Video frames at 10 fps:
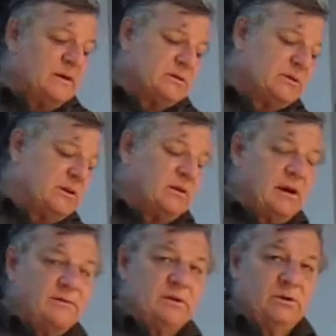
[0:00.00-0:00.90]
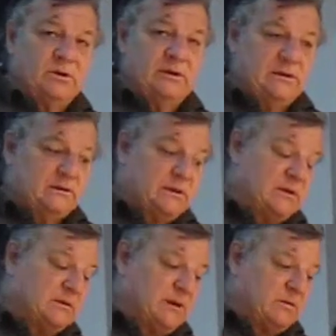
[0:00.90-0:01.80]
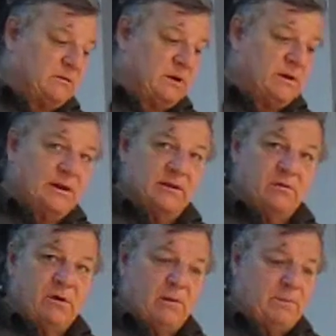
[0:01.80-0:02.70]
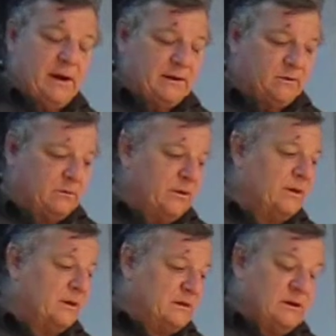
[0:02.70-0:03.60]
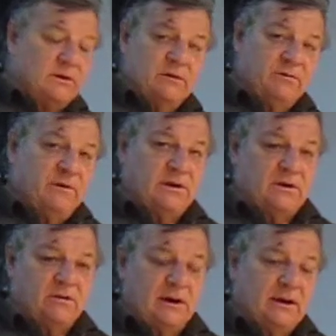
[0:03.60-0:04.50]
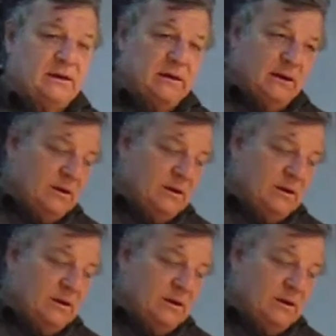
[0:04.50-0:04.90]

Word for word: So you know you have to look at these things. Say, can I get the right panel? Is it going to fit correctly?